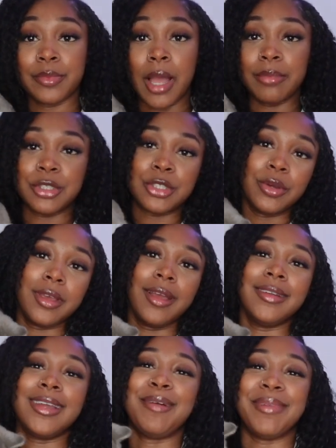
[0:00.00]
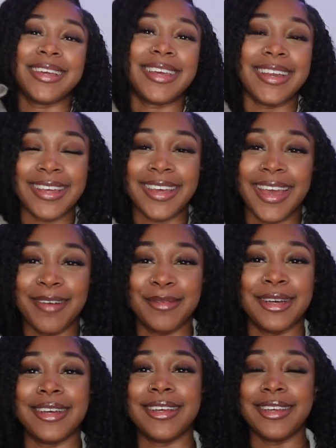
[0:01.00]
I'm just joking, y'all, not my kitty cat,
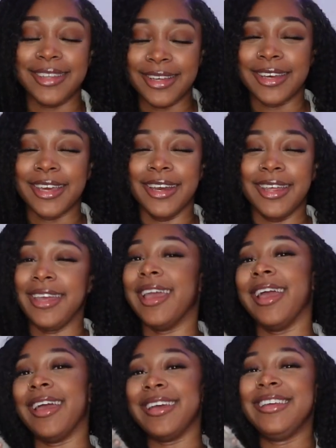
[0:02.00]
but your kitty cat.